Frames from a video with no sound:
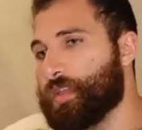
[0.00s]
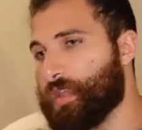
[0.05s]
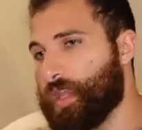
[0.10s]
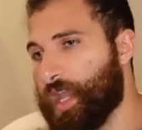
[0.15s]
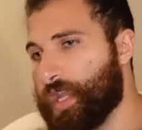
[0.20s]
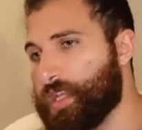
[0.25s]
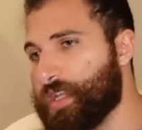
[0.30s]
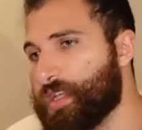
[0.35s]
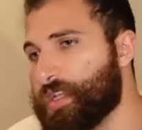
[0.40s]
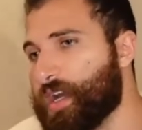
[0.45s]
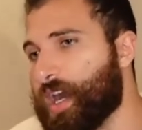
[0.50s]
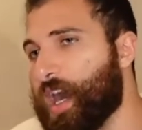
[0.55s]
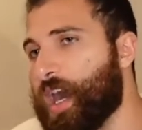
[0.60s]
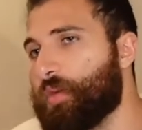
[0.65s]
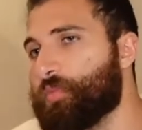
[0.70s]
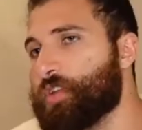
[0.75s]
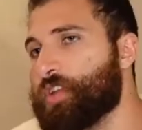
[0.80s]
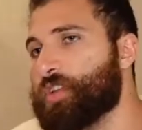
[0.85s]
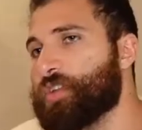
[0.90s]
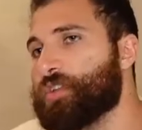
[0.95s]
any
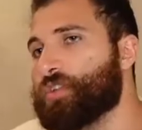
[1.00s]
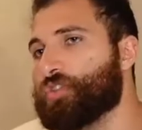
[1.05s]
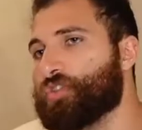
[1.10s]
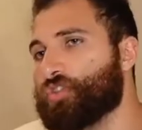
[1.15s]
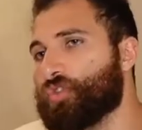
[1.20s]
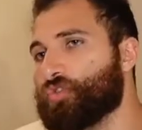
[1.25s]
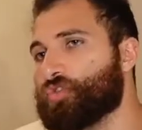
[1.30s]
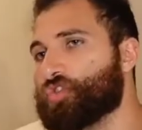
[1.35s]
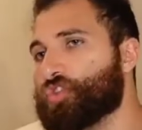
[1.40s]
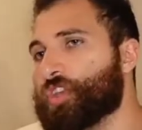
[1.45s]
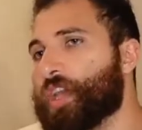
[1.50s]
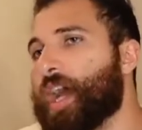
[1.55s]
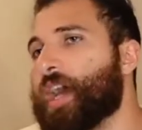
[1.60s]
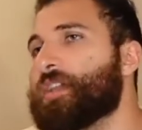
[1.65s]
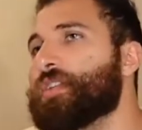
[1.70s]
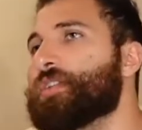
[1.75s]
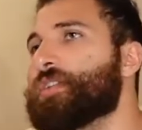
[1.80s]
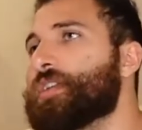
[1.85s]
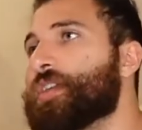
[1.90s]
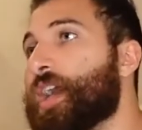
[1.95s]
common
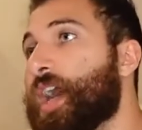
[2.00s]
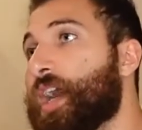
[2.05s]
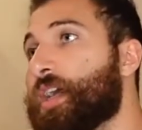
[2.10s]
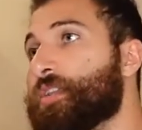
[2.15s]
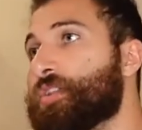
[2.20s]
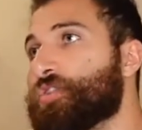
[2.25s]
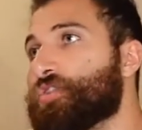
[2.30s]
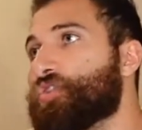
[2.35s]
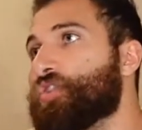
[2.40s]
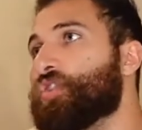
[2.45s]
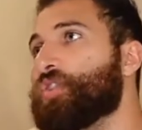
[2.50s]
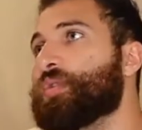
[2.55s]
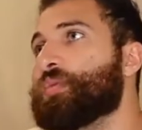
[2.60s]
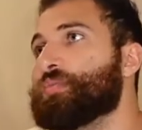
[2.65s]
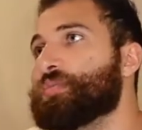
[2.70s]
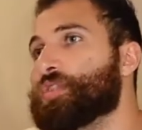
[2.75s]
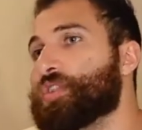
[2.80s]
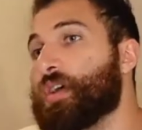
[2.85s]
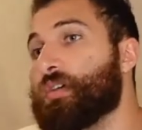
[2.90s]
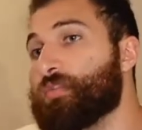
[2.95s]
sociality on the
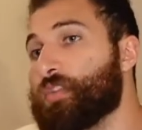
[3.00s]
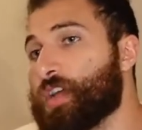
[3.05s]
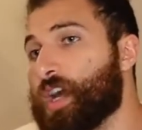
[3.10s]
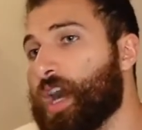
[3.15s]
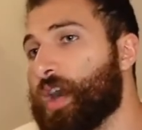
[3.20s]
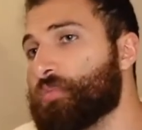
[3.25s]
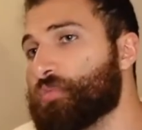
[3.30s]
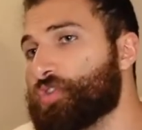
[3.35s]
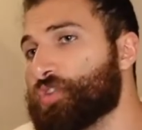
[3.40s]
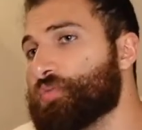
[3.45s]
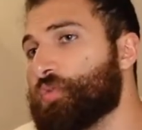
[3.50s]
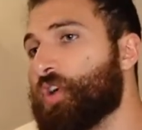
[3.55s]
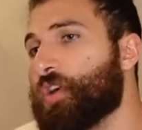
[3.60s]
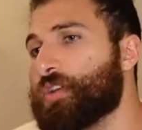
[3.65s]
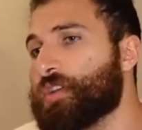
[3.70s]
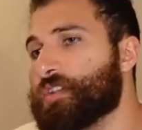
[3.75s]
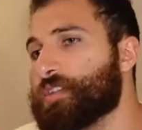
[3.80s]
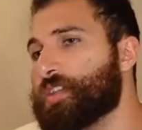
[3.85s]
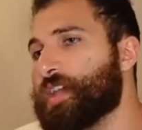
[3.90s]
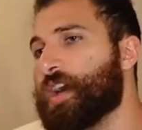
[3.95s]
terms of the Communist
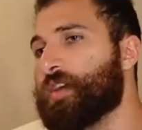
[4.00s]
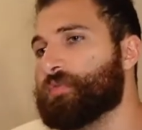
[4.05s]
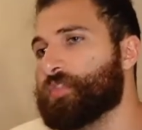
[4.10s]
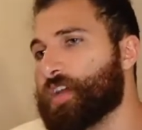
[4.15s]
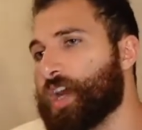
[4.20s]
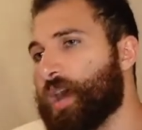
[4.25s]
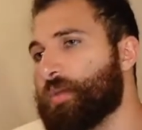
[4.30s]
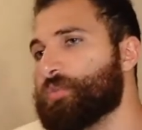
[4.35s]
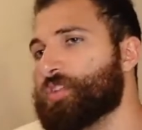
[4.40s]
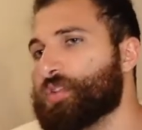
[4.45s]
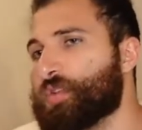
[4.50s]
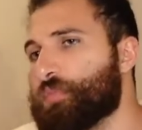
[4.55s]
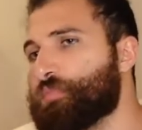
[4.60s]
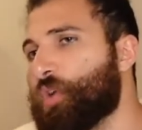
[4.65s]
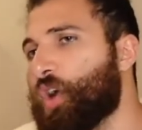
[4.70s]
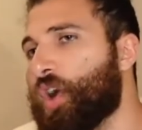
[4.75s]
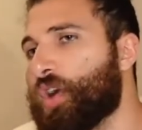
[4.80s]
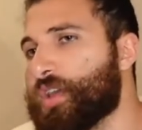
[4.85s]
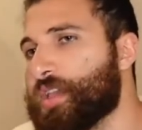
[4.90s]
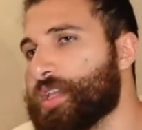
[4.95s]
Party itself. The Communist
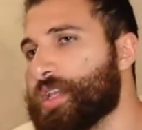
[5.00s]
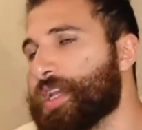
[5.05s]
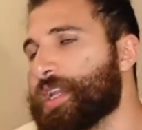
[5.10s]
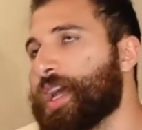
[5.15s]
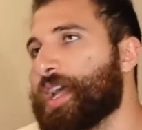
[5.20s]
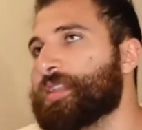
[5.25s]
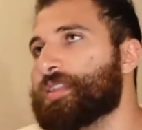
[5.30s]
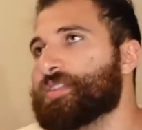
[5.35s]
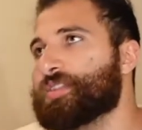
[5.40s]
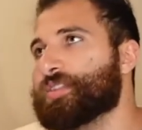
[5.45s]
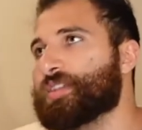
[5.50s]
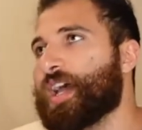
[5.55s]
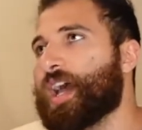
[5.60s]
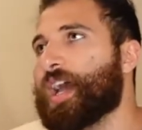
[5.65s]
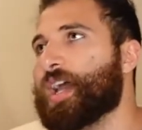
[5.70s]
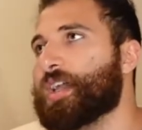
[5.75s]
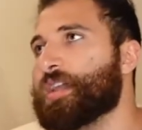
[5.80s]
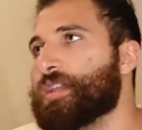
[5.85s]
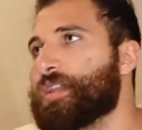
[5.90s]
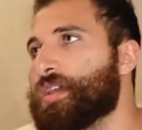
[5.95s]
Party cannot
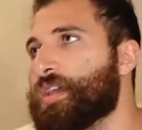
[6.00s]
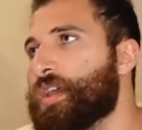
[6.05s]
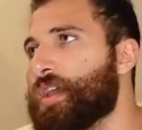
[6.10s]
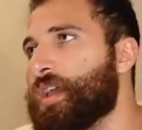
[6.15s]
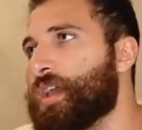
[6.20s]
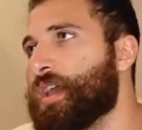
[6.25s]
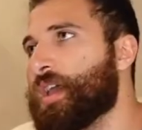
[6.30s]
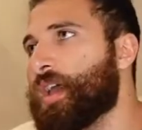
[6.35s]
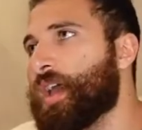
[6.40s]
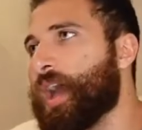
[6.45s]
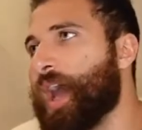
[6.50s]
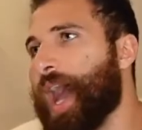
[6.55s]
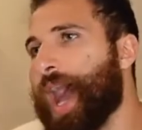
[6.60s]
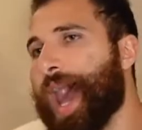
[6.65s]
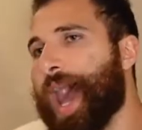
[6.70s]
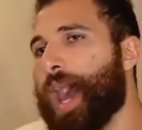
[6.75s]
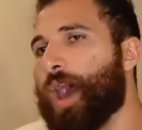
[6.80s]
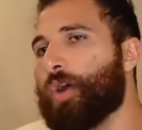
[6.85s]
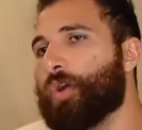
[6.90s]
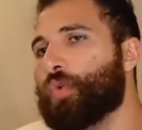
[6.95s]
decide
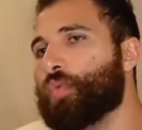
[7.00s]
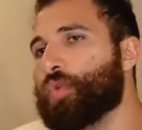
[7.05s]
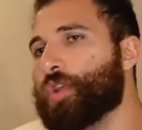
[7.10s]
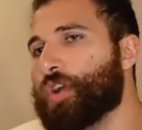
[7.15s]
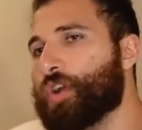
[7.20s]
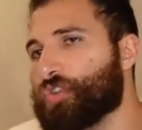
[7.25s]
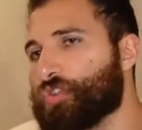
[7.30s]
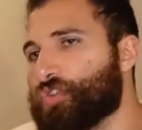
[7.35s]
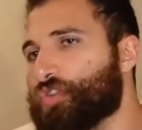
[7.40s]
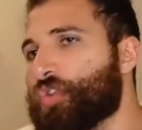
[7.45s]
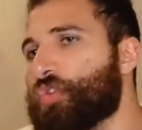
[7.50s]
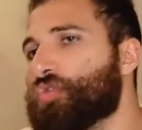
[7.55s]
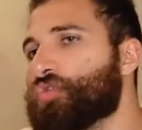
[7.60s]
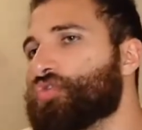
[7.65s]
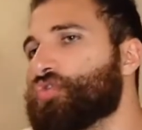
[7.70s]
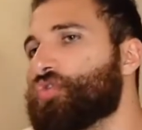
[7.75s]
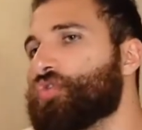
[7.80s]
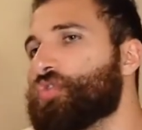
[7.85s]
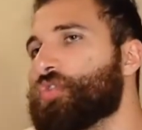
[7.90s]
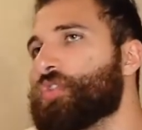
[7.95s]
how we are
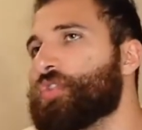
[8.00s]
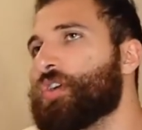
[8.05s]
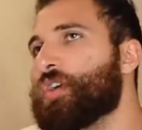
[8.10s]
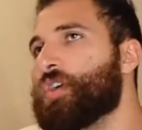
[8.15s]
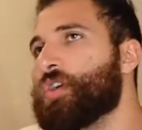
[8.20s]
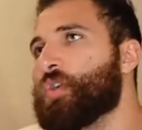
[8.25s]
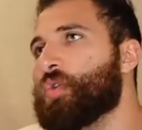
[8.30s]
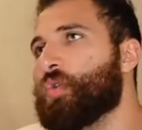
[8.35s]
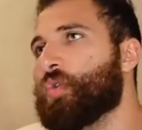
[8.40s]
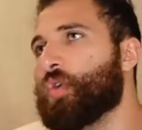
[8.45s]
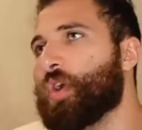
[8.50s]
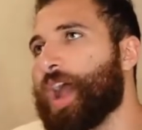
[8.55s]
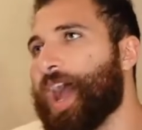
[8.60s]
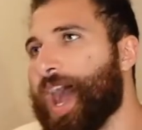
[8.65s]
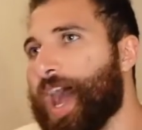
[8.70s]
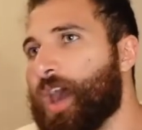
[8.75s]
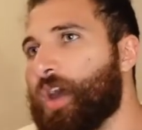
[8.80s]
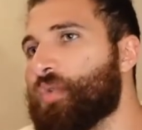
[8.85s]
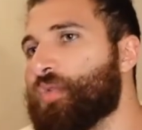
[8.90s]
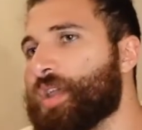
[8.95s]
social or
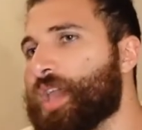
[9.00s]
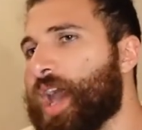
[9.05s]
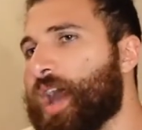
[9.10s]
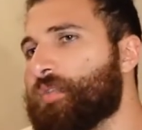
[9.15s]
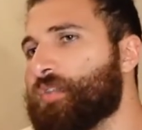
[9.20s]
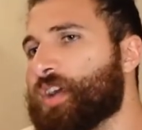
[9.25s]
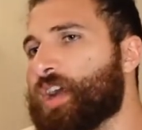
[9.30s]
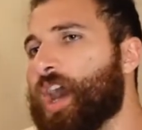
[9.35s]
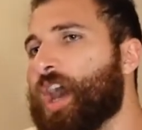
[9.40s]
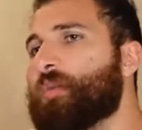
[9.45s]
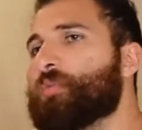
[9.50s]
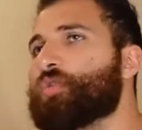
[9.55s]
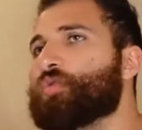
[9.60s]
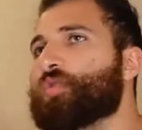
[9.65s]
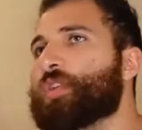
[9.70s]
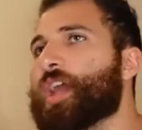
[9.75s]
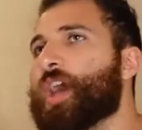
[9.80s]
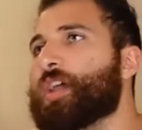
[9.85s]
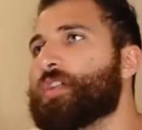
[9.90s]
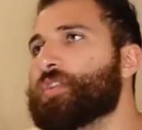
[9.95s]
how we have a common
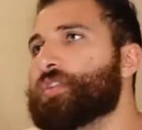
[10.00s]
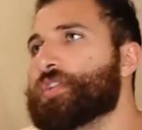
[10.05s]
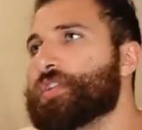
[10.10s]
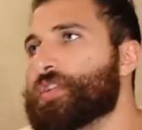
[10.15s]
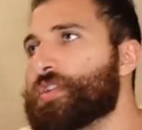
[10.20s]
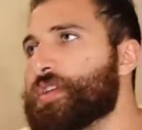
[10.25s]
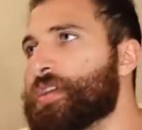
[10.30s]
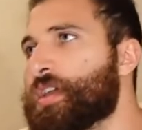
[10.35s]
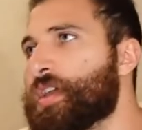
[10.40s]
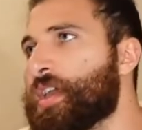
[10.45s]
reality.